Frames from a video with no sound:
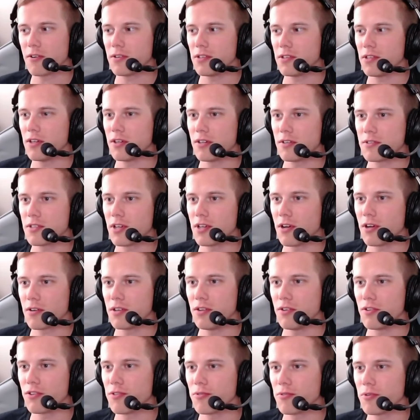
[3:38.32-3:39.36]
in your ear
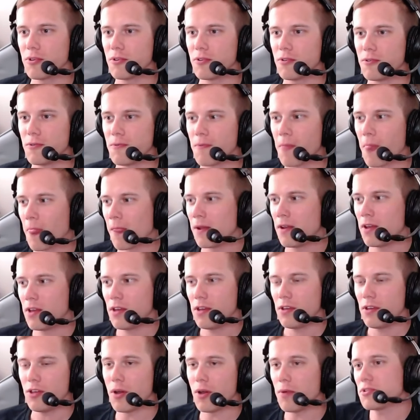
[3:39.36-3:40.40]
talking you through,
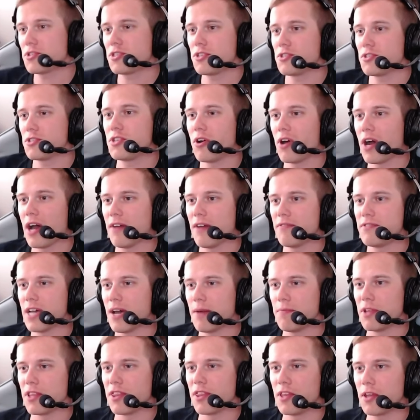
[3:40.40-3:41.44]
you almost just don't have
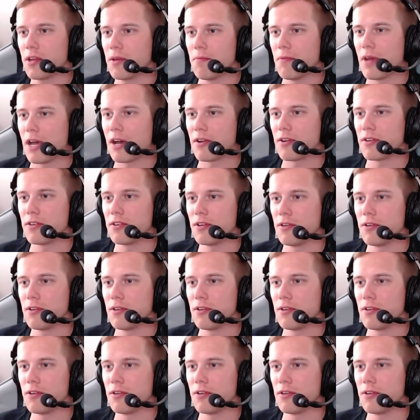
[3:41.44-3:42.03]
time to think about it.